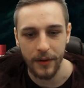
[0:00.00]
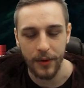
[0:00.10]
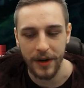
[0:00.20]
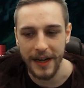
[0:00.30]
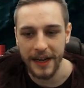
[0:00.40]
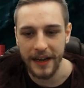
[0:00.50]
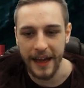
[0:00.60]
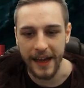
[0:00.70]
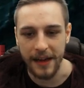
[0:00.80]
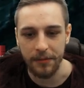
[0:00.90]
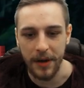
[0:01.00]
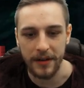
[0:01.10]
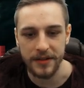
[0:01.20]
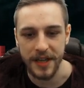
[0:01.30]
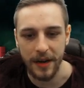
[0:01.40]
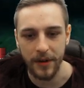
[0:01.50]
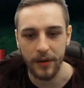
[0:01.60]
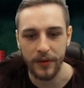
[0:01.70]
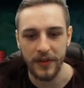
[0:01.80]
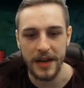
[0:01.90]
We're in a burial chamber
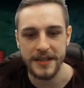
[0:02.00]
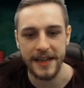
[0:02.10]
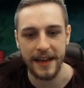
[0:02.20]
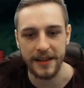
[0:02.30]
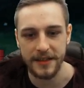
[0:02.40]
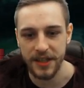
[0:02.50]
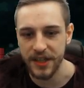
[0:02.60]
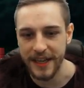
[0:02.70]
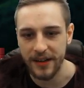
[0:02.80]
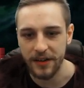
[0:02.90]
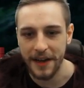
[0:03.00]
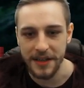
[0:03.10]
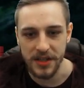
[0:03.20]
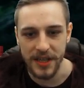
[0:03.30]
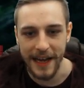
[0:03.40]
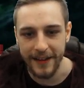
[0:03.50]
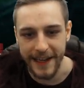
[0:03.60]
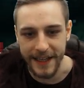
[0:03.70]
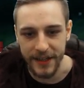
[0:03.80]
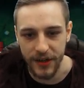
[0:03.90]
and we've got a skeleton here. A
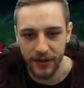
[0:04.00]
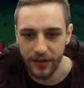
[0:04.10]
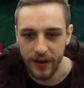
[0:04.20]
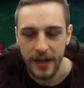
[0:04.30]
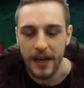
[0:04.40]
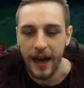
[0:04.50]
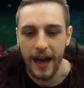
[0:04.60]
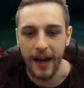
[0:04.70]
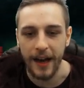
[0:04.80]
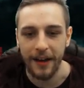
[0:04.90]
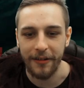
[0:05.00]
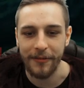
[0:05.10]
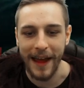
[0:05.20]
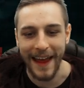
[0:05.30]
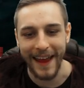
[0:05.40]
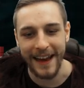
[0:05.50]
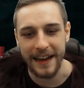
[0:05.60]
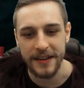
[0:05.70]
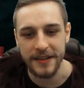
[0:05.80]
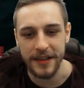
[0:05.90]
skeleton. Um,
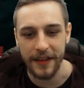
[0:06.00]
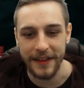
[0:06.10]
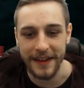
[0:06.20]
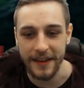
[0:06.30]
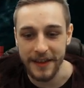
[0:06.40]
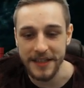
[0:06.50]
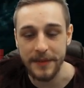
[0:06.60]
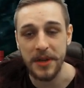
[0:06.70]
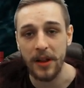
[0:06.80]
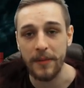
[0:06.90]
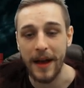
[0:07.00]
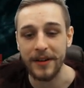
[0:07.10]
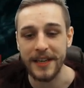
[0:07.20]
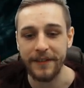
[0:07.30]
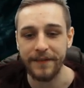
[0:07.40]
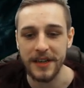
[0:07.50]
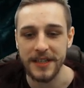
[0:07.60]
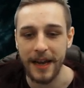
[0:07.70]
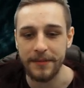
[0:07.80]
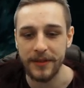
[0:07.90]
and the this tip is all about different
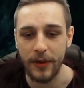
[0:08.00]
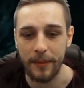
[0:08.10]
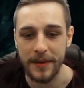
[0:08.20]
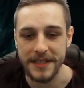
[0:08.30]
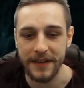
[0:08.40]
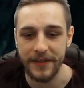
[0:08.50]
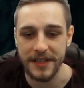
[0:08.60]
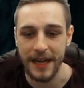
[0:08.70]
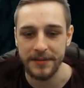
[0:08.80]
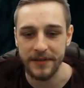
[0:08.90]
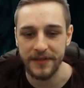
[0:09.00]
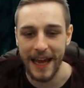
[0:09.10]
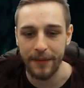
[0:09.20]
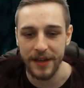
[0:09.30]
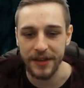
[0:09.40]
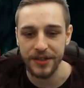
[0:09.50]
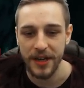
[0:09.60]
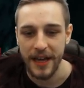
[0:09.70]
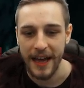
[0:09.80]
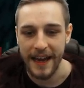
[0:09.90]
types of weapons, different types of damage,
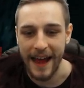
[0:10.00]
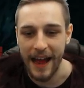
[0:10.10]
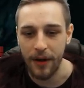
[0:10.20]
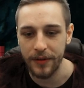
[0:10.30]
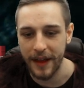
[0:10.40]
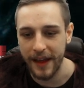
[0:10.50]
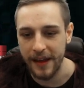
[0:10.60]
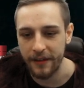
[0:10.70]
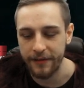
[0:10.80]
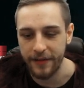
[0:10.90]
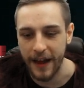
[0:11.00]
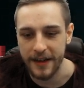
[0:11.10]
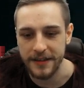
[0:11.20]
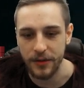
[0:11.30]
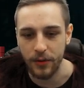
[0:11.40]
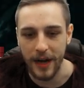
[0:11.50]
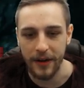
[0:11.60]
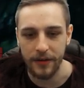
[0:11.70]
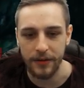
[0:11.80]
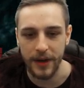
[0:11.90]
and how they affect or
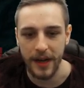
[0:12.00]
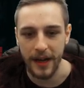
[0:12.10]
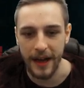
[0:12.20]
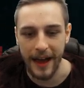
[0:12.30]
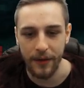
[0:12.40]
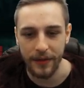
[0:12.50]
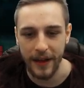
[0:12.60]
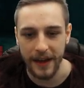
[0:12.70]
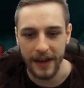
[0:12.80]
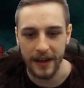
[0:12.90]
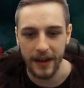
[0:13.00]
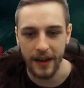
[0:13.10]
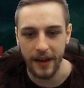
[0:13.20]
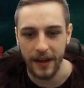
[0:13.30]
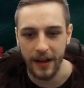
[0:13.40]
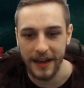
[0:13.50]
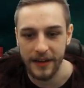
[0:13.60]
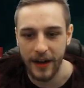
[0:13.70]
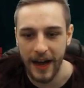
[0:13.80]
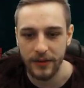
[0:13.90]
how, uh, how they uh,
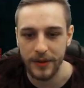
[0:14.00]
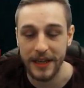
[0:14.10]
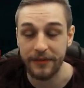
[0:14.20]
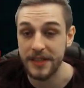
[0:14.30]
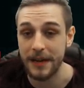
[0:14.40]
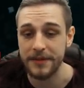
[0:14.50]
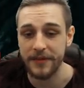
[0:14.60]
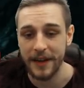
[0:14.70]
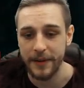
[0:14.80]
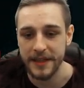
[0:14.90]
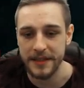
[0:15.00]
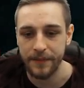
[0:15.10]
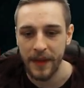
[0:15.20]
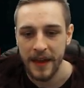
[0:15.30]
interact with different types of enemies.